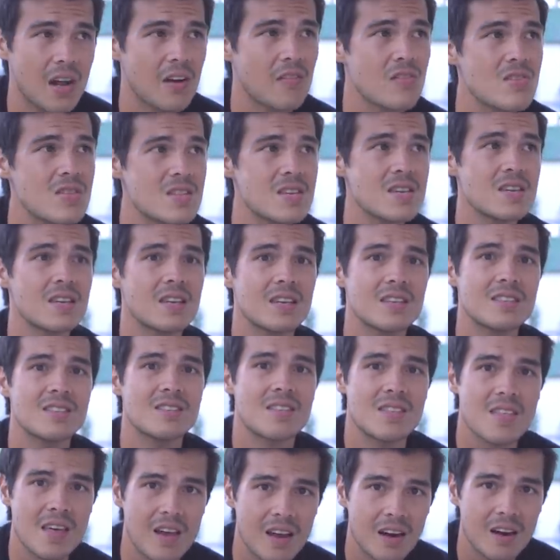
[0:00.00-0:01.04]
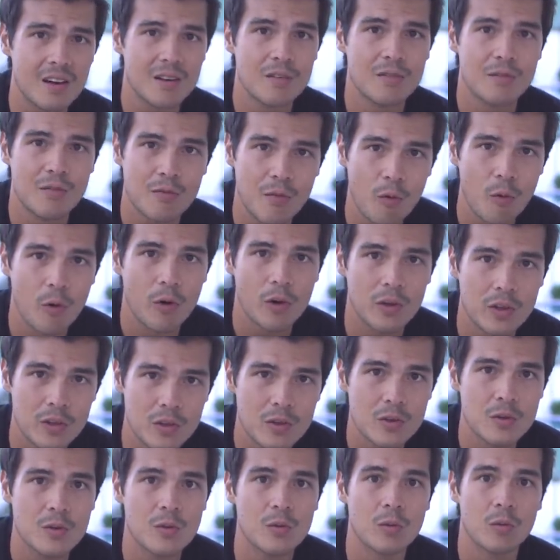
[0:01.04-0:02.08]
Everything is there for
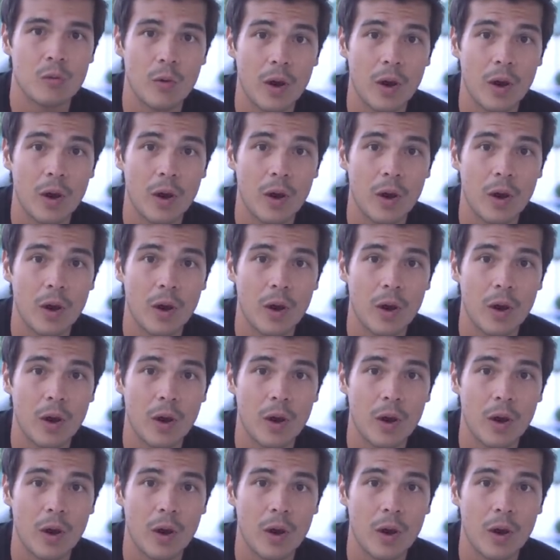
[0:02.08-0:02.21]
you